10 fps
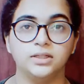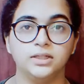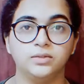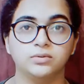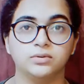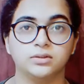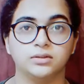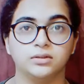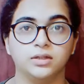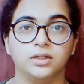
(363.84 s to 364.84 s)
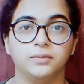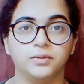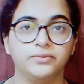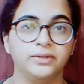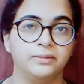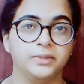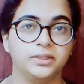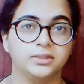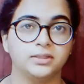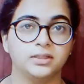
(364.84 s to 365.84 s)
use a number of
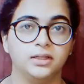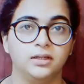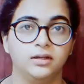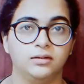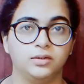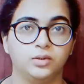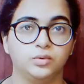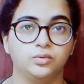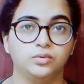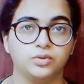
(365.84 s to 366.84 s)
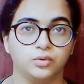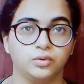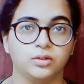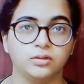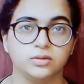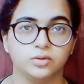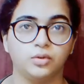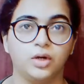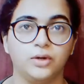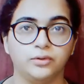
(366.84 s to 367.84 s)
elements to show
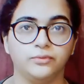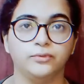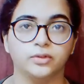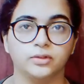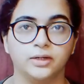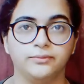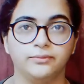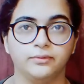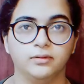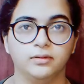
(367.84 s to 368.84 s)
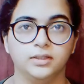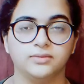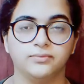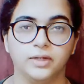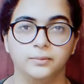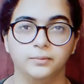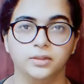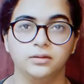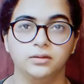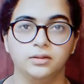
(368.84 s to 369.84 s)
how your photograph is framed.
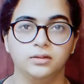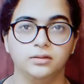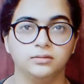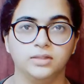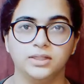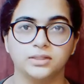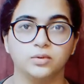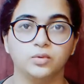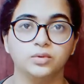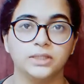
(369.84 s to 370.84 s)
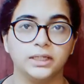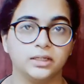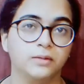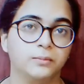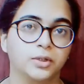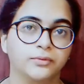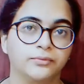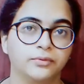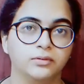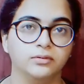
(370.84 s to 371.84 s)
There's no set number of
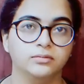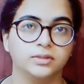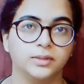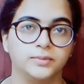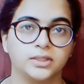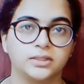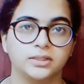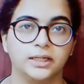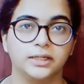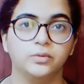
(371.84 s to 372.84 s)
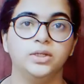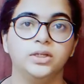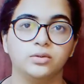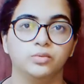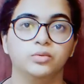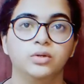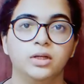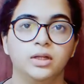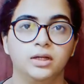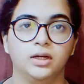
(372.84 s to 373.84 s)
subjects that you need to
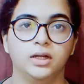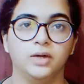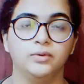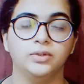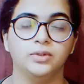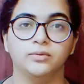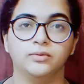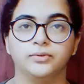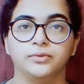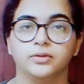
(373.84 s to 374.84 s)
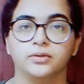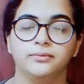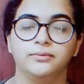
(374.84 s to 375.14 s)
allow into the photograph.